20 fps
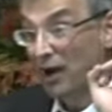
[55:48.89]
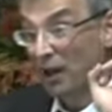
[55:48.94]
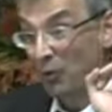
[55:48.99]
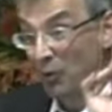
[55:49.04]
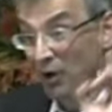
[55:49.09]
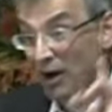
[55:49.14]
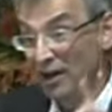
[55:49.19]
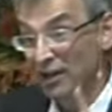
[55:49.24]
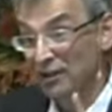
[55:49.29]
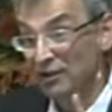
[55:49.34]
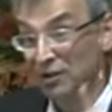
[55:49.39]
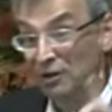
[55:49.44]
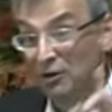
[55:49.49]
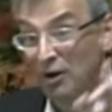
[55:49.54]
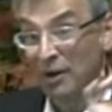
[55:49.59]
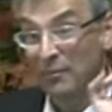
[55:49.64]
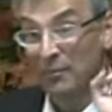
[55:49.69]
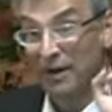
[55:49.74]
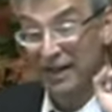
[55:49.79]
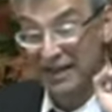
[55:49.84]
And what I
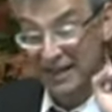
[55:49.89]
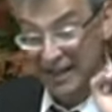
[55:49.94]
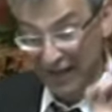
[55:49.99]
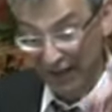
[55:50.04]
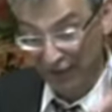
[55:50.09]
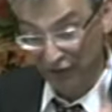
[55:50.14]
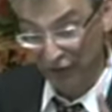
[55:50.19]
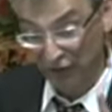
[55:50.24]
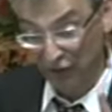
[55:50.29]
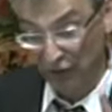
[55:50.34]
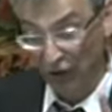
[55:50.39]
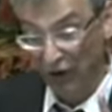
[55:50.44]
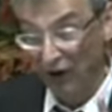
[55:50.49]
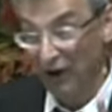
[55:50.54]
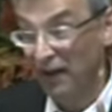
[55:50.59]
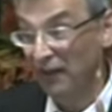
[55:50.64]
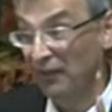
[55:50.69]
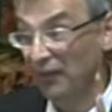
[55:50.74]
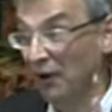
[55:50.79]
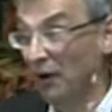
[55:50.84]
want to do on my
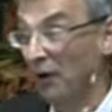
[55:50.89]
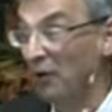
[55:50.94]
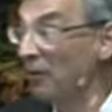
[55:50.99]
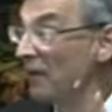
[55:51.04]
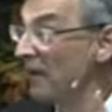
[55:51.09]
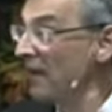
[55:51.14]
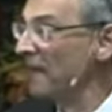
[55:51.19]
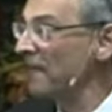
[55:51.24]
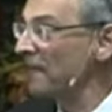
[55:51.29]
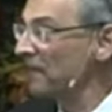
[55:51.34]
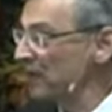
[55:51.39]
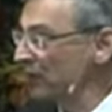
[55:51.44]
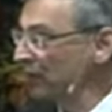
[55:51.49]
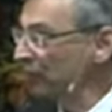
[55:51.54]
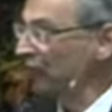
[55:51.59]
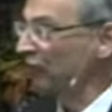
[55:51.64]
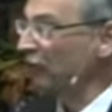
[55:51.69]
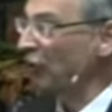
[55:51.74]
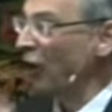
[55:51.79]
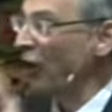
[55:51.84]
next talk, though,
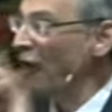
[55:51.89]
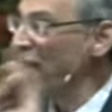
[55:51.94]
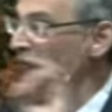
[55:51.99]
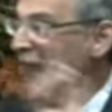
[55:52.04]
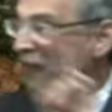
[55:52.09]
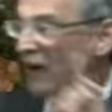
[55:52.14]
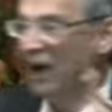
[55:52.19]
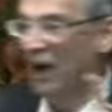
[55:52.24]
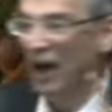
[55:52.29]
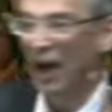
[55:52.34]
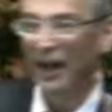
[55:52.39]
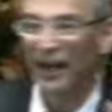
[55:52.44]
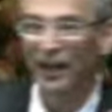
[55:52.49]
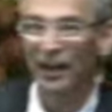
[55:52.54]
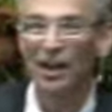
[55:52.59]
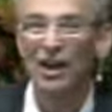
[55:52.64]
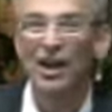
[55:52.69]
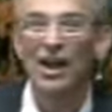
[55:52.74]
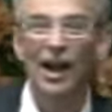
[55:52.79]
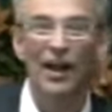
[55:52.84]
this is all
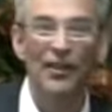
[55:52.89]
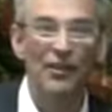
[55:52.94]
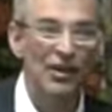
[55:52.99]
fine.